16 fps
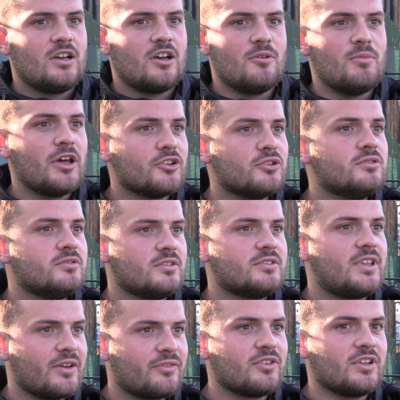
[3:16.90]
A medal,
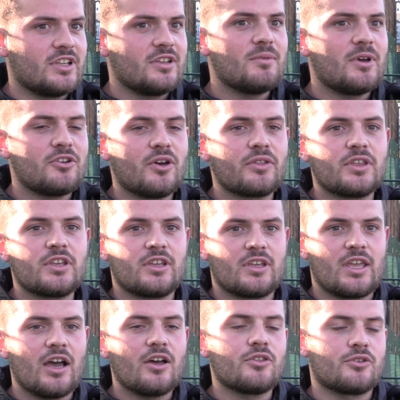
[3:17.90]
definitely a medal. I
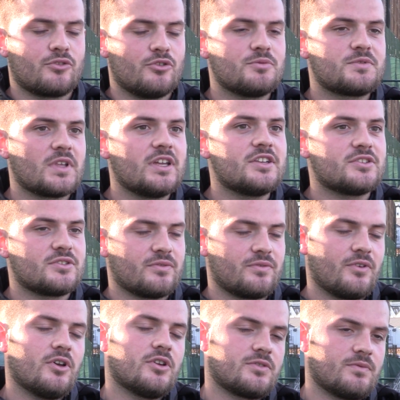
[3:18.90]
think get out of the group stage is the
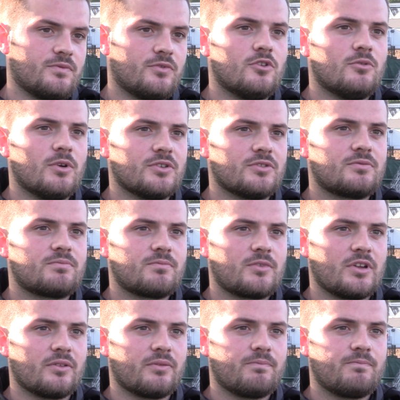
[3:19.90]
first and foremost
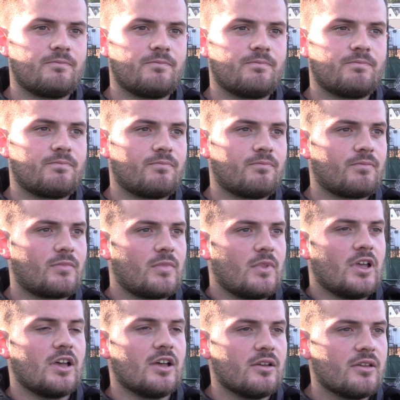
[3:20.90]
kind
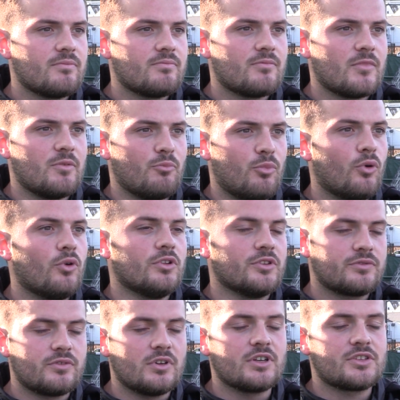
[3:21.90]
of
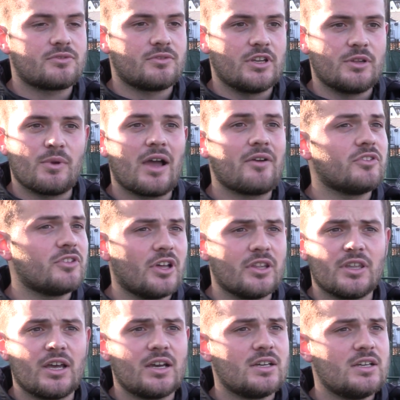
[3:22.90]
importance for us, really. We haven't
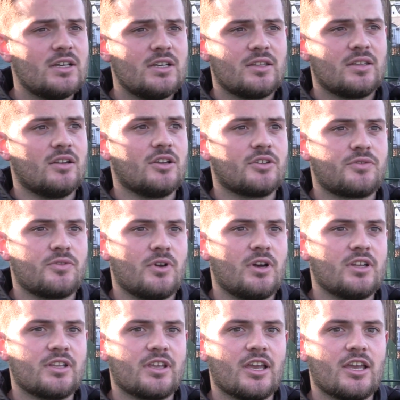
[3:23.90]
done that the last few
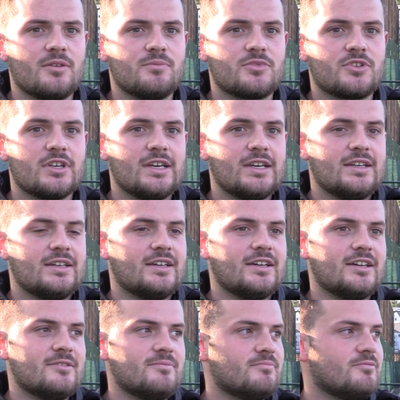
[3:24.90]
Island games.
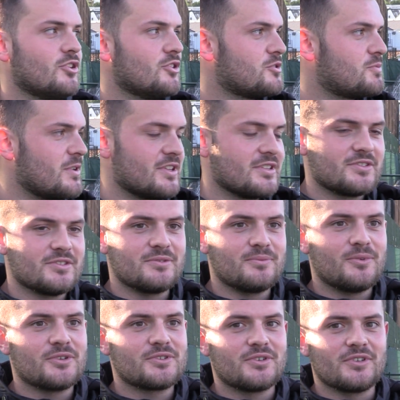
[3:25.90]
Speaking to
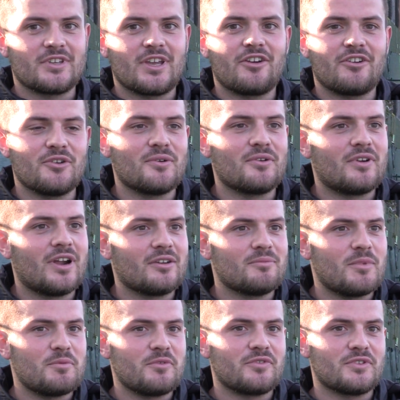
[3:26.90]
Watto and Kerry, who are
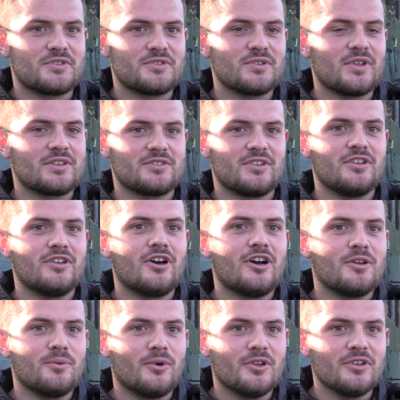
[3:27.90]
around maybe for the
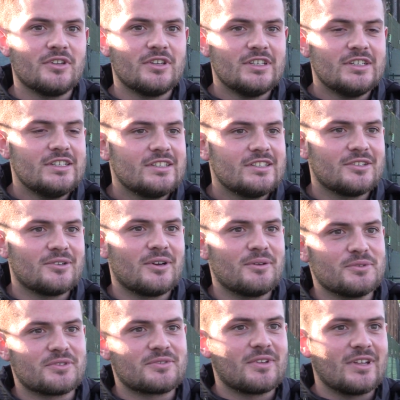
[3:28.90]
2009 one, I
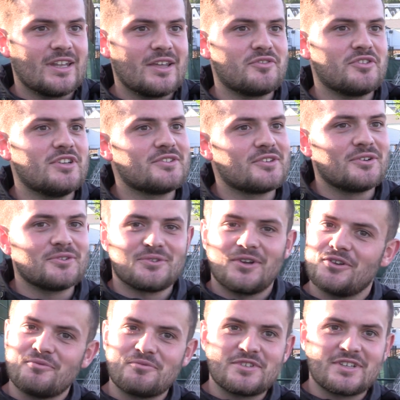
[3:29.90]
was 11 years old,
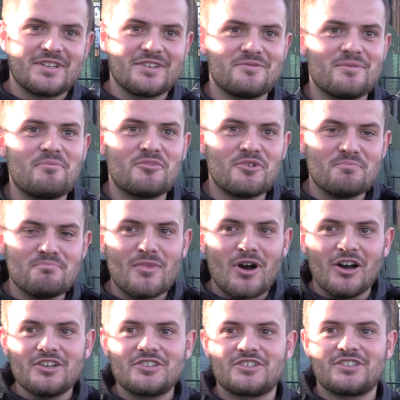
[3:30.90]
so I don't particularly remember it
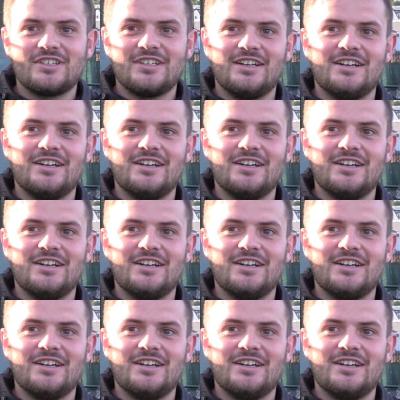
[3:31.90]
much.